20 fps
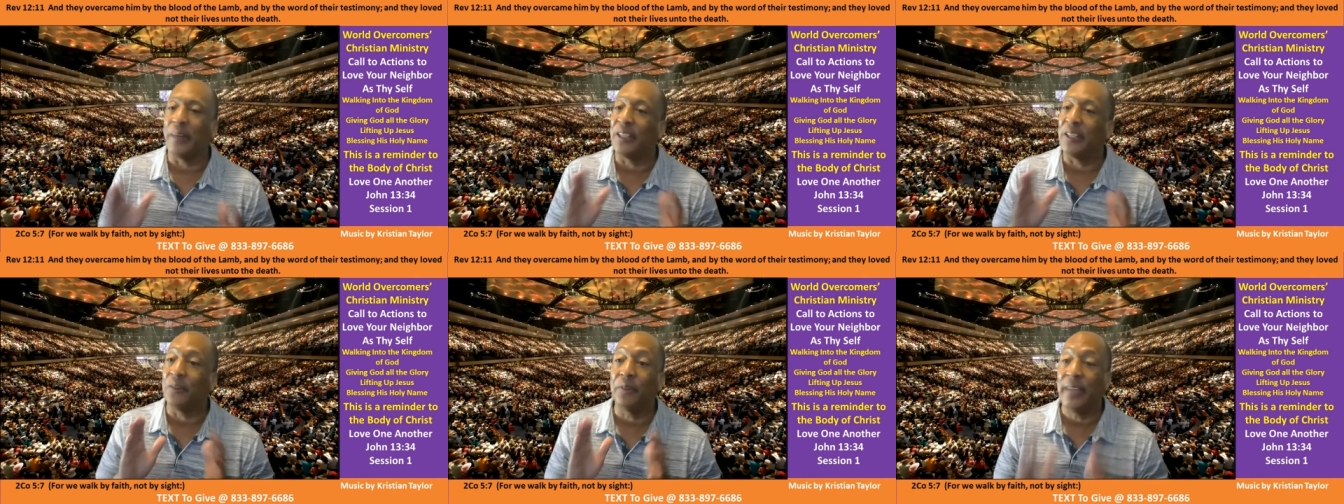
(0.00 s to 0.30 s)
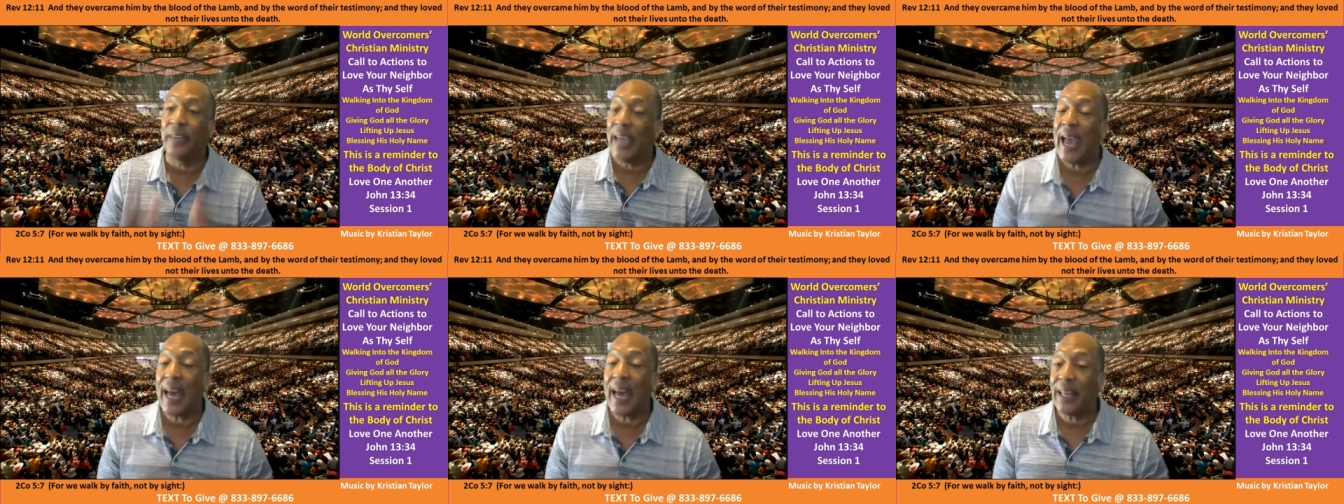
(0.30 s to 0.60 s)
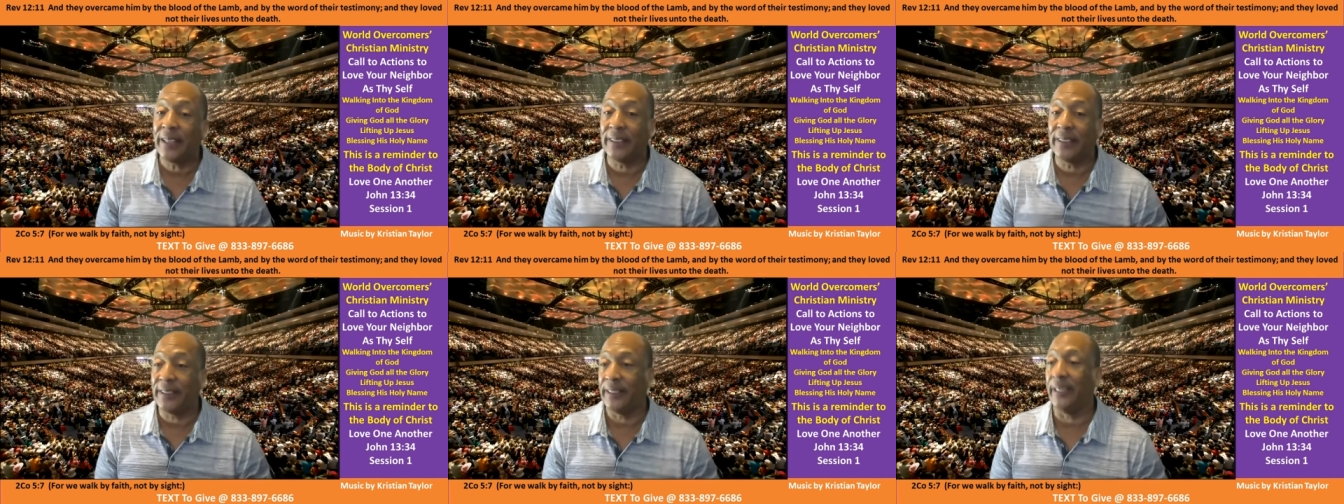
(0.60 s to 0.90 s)
but the
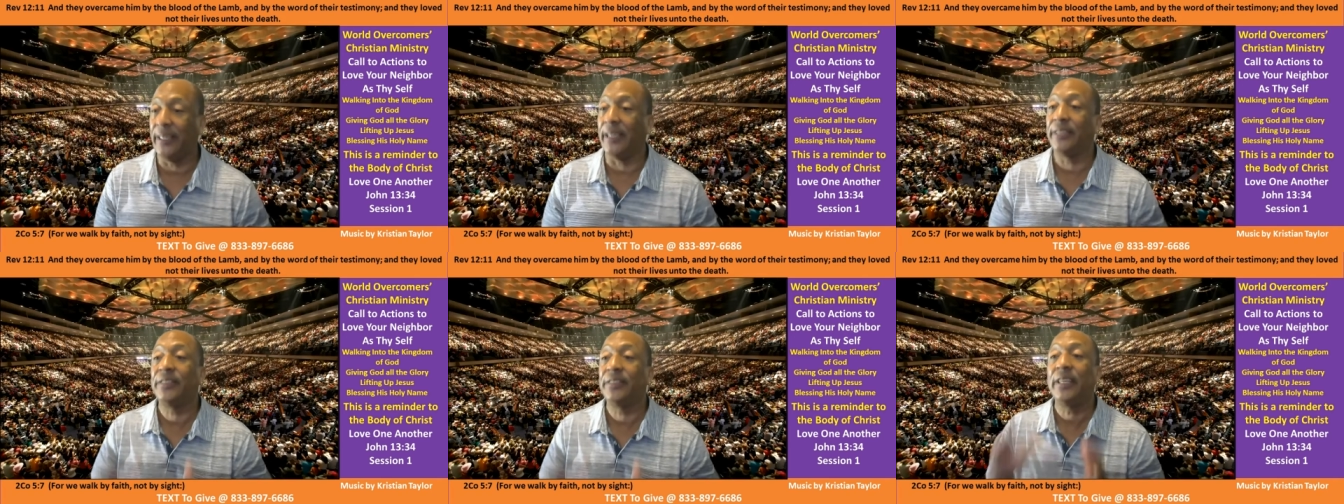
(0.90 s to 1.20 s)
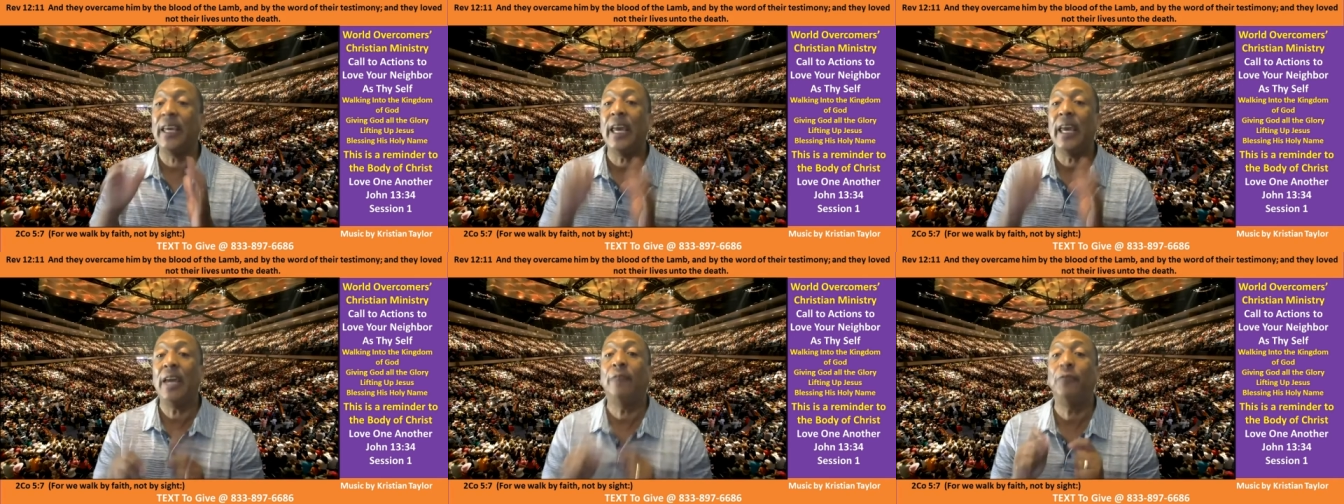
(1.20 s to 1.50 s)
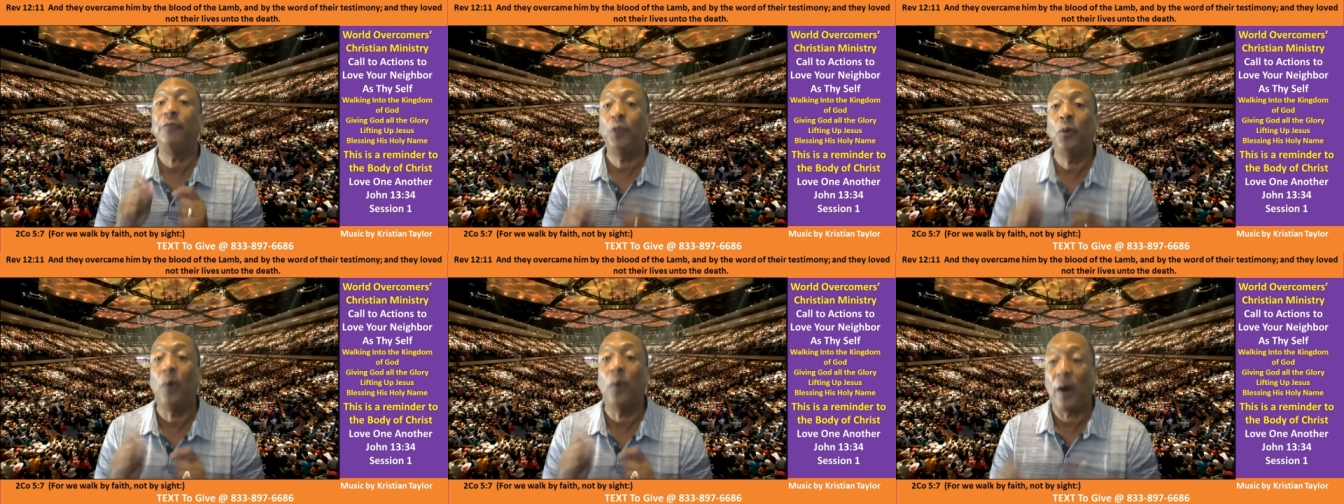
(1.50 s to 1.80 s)
reality is
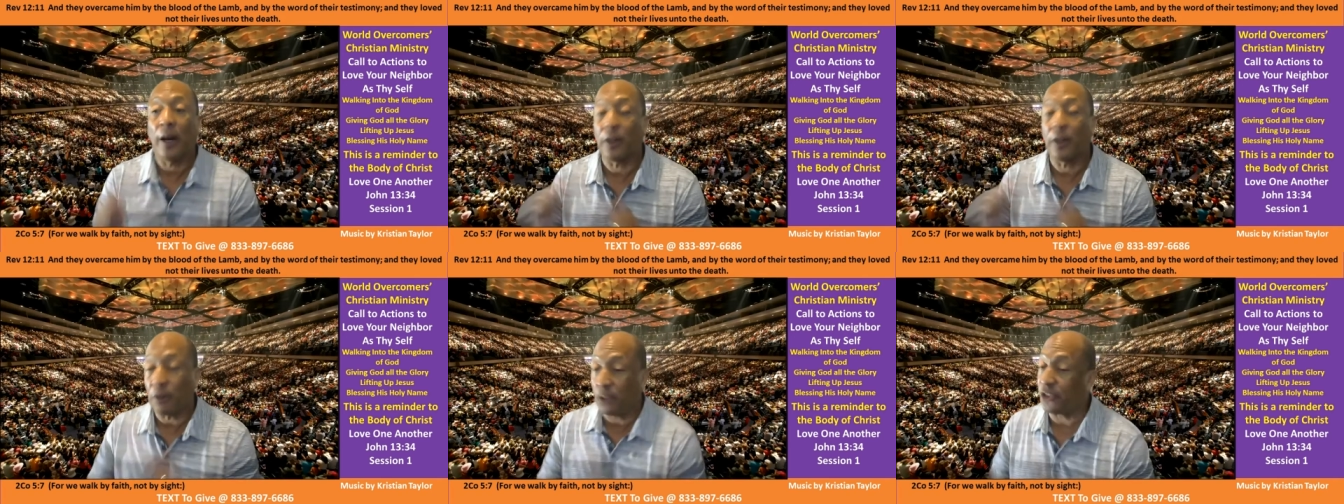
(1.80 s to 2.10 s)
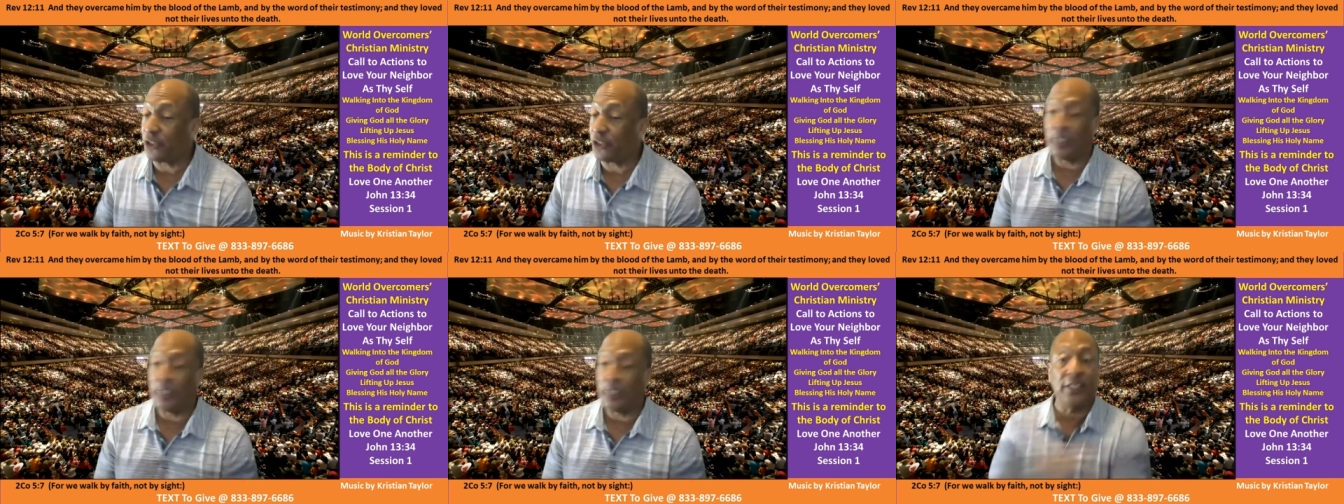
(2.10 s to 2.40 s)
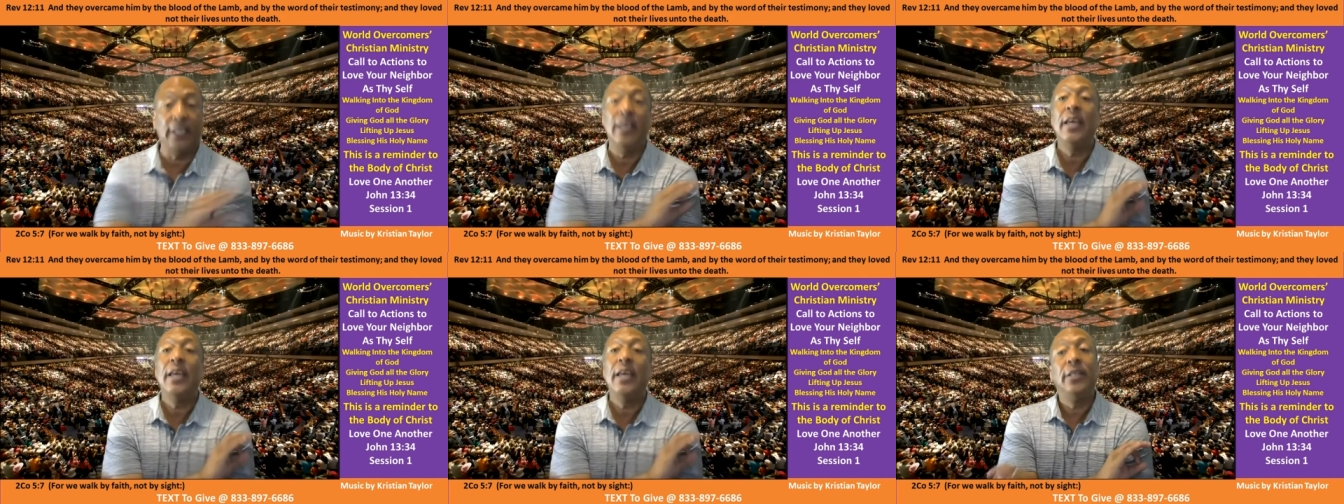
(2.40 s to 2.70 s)
if you are a Christian,
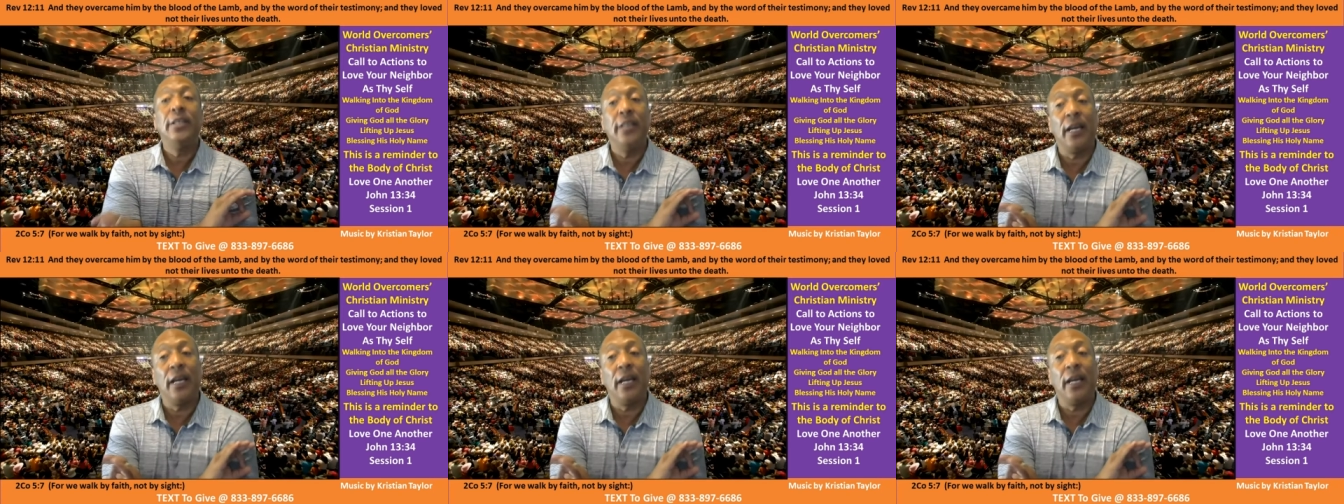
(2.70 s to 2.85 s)
see,